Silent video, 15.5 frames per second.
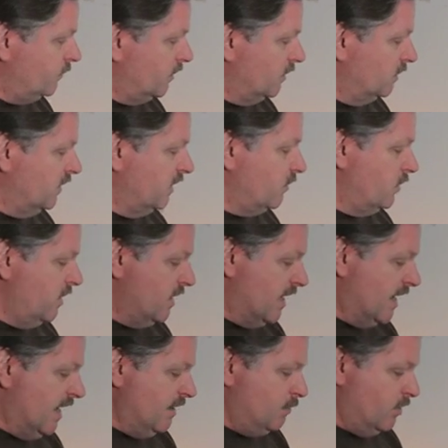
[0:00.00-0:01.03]
Liquid,
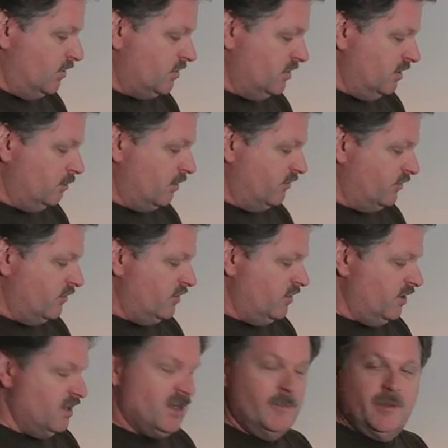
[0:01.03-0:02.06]
I personally prefer
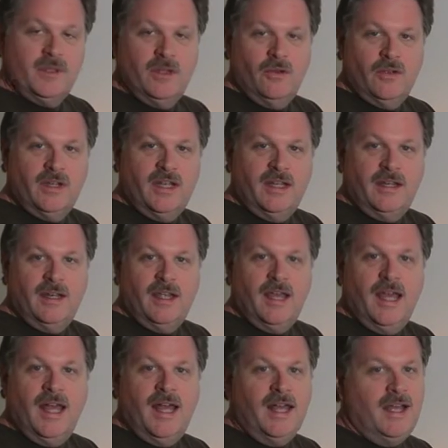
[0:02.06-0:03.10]
the almond coconut.
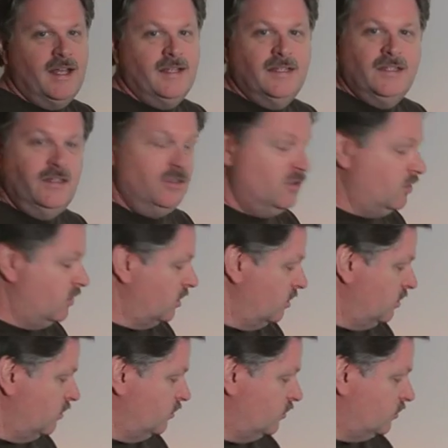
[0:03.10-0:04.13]
You can
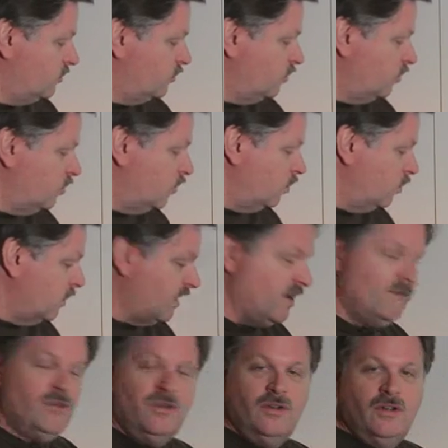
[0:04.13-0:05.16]
use
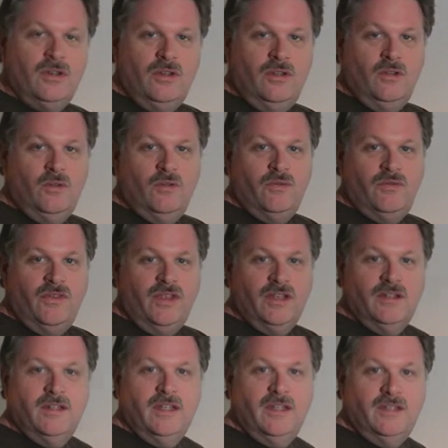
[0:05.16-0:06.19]
whatever you
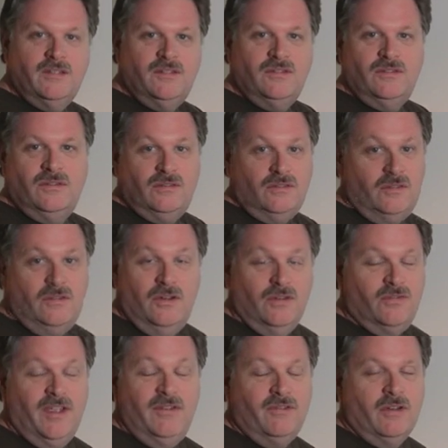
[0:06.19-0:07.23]
feel is your
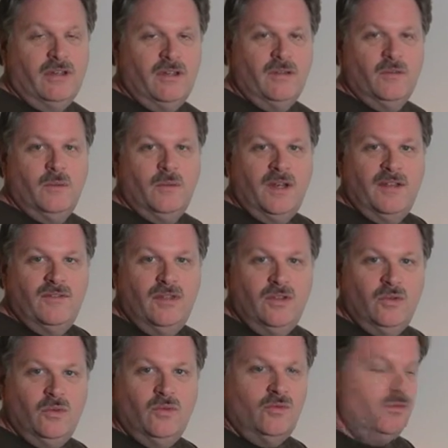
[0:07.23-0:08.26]
favorite, whatever
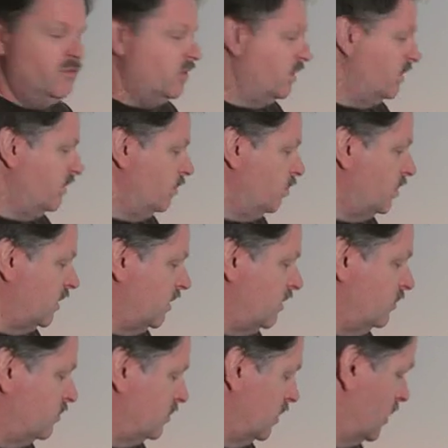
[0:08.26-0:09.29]
you really want to
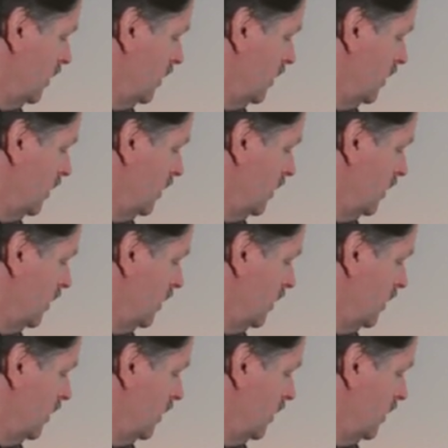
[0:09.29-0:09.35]
use.